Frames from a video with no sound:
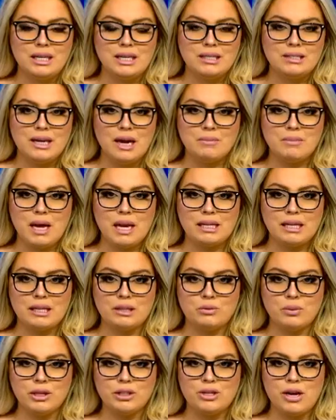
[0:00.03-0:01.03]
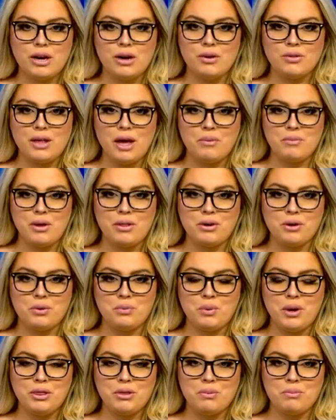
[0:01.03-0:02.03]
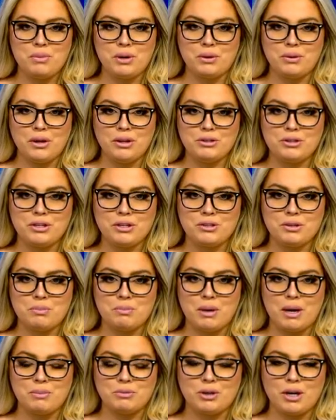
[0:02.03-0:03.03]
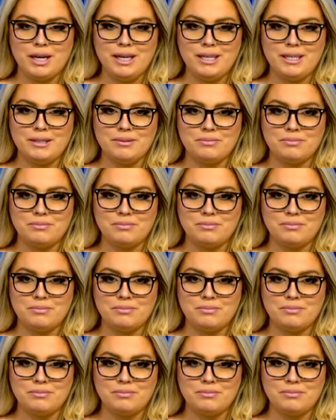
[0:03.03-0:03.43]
Time now to get a quick check on that weather with meteorologist Bob Trihy.